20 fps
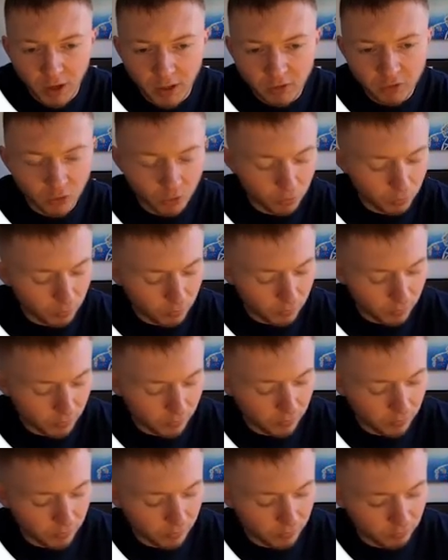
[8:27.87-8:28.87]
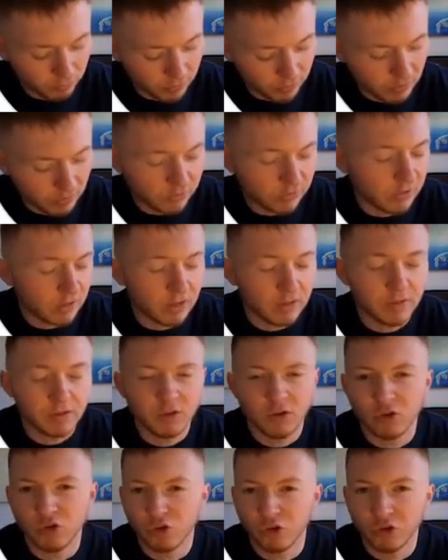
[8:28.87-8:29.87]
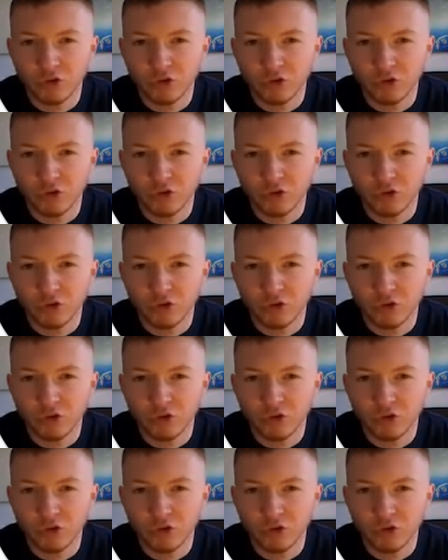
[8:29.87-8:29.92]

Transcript: So realistically, this is just